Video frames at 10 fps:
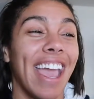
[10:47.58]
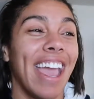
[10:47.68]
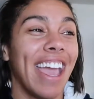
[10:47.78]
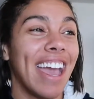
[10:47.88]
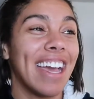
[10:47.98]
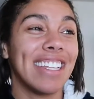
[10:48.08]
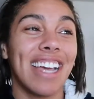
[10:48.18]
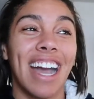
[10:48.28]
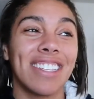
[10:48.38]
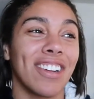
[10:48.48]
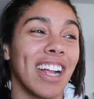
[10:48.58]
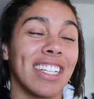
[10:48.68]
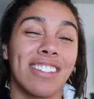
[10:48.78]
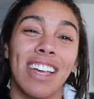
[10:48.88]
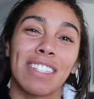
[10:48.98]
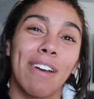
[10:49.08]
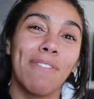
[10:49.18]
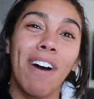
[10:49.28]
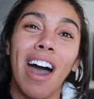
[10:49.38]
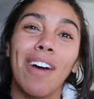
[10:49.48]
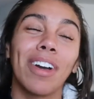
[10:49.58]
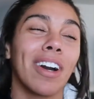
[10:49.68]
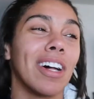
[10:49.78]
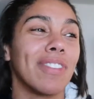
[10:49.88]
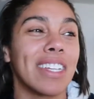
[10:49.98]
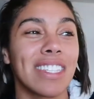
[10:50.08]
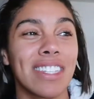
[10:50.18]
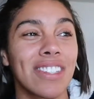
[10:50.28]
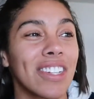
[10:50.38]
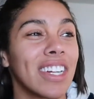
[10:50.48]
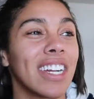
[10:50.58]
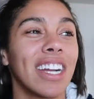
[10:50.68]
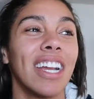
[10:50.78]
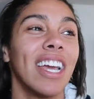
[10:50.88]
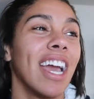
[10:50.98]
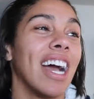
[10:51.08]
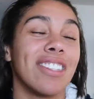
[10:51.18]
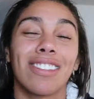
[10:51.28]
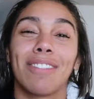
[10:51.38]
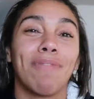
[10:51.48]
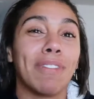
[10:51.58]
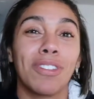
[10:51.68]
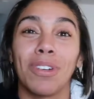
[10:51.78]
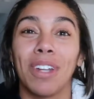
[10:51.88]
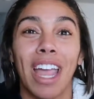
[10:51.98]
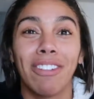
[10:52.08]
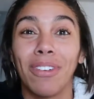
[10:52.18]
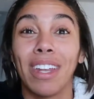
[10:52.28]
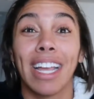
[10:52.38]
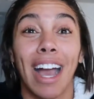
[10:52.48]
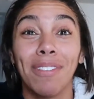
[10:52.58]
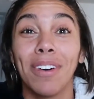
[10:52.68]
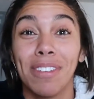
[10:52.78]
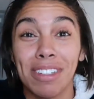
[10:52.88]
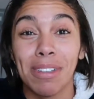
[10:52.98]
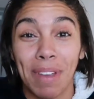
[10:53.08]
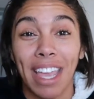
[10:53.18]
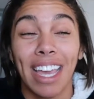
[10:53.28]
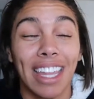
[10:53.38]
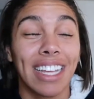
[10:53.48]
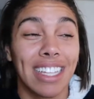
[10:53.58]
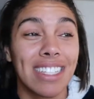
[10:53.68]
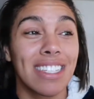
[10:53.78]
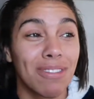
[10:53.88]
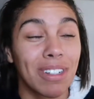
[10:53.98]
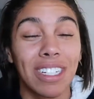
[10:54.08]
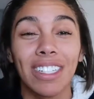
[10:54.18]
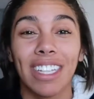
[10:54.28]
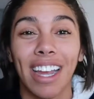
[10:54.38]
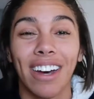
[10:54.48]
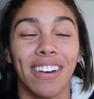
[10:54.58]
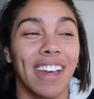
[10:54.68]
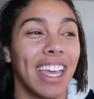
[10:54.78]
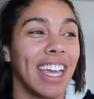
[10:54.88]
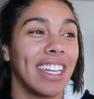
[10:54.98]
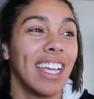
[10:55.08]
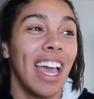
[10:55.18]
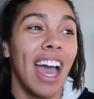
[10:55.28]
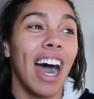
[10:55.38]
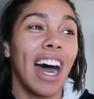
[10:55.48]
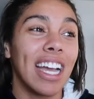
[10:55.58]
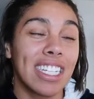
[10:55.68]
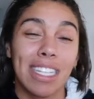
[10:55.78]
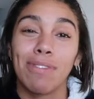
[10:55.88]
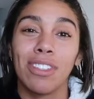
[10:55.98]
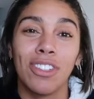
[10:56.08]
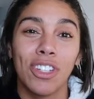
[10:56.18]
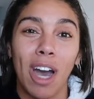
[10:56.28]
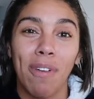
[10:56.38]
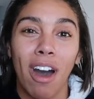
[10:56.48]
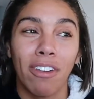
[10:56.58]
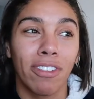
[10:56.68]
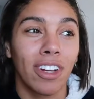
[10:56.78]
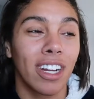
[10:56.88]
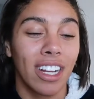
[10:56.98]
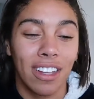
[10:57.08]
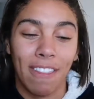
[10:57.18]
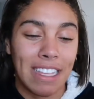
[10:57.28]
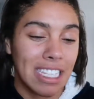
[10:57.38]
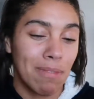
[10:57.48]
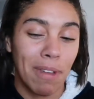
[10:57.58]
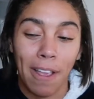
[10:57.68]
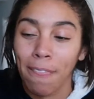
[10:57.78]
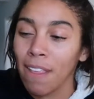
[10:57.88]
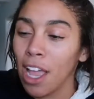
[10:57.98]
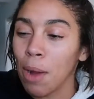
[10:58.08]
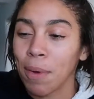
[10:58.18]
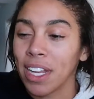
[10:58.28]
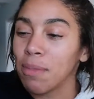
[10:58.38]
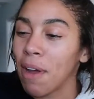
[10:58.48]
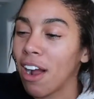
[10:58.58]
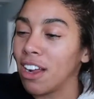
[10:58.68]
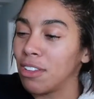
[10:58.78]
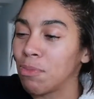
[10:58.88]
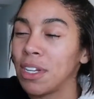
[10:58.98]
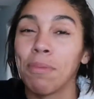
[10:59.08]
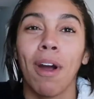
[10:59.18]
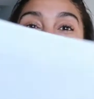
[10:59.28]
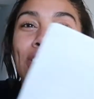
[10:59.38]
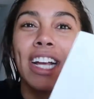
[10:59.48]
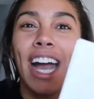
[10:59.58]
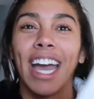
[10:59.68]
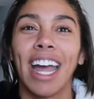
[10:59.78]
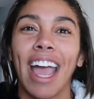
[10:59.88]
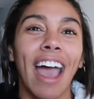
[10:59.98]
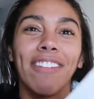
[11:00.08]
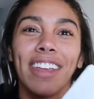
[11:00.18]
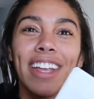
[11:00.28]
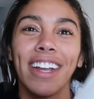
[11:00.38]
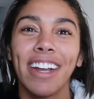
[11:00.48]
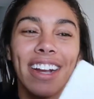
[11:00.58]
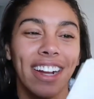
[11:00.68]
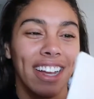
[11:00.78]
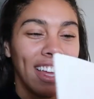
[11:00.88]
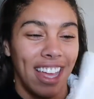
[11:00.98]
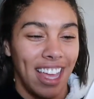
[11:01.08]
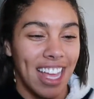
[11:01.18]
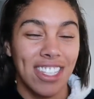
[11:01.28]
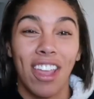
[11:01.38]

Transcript: And I texted my mom, I called my sister. I just pretty much told everyone like I'm going to Japan. Like this is real now. And I accepted the job offer. They sent me a pre-departure guide I have here. It has